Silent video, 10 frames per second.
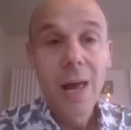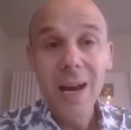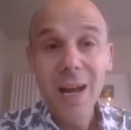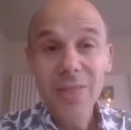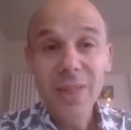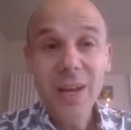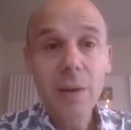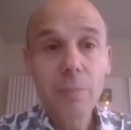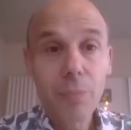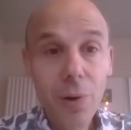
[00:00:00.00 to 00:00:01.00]
And I think
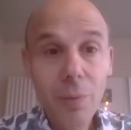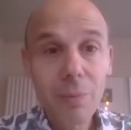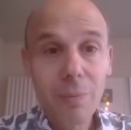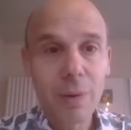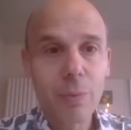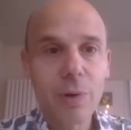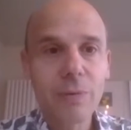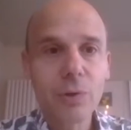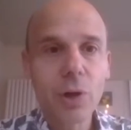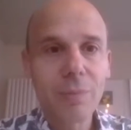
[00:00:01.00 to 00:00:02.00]
it probably would
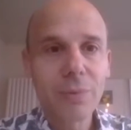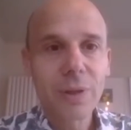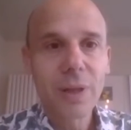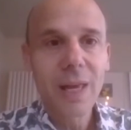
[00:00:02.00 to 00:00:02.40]
have dropped